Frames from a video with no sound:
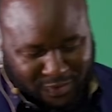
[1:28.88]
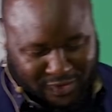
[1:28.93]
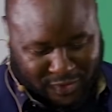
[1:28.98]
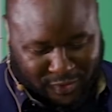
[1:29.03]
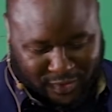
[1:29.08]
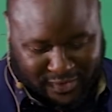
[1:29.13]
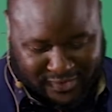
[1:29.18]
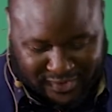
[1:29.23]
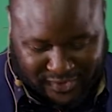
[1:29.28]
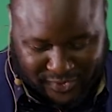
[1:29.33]

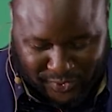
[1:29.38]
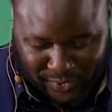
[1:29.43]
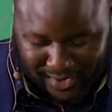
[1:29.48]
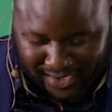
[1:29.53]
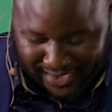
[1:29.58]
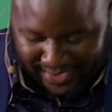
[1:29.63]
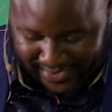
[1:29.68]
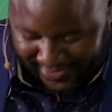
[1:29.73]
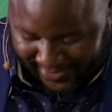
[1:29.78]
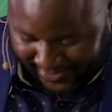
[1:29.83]
Onjiko is a
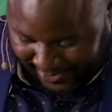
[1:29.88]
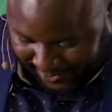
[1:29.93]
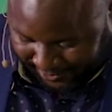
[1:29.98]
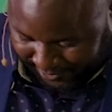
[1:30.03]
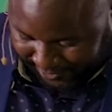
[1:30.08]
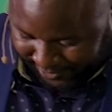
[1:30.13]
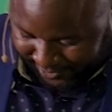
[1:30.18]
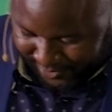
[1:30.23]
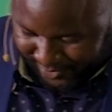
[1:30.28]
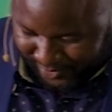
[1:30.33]
school and a
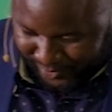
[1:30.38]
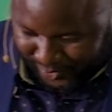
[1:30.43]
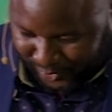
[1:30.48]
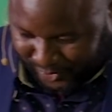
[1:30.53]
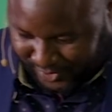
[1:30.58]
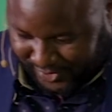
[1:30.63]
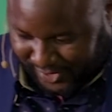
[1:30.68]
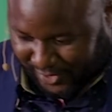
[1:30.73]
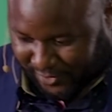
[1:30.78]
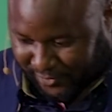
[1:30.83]
half,
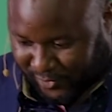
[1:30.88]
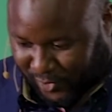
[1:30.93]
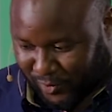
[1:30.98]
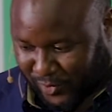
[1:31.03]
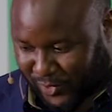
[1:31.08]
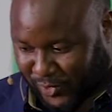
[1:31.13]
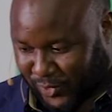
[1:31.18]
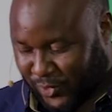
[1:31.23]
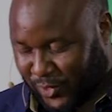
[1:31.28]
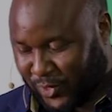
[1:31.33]
because at
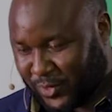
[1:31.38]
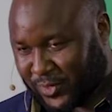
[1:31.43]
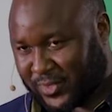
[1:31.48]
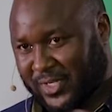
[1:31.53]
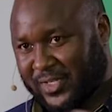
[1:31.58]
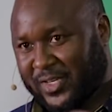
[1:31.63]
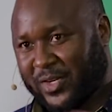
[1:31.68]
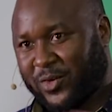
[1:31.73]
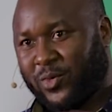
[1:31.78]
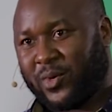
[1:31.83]
Form 2 you
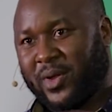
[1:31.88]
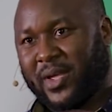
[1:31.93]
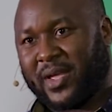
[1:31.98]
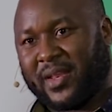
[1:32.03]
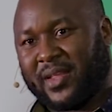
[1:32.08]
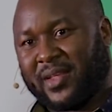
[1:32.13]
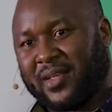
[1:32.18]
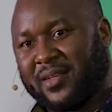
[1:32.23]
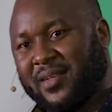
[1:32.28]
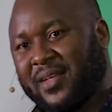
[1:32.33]
start
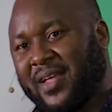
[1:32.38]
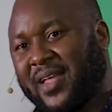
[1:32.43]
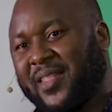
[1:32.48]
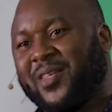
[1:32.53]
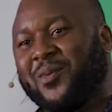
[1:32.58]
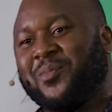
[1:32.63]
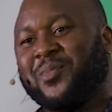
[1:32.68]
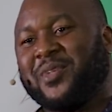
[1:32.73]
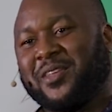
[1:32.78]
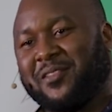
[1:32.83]
acquiring
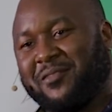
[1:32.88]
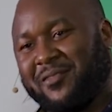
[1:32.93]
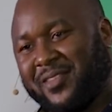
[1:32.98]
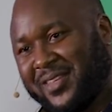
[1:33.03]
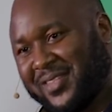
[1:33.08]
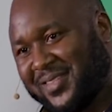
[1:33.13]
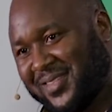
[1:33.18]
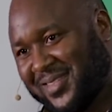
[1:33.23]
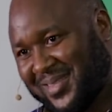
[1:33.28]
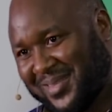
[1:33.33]
other
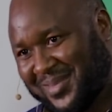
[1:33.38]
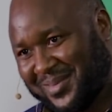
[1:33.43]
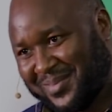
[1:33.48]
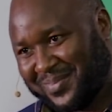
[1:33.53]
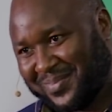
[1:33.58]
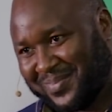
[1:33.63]
behaviors.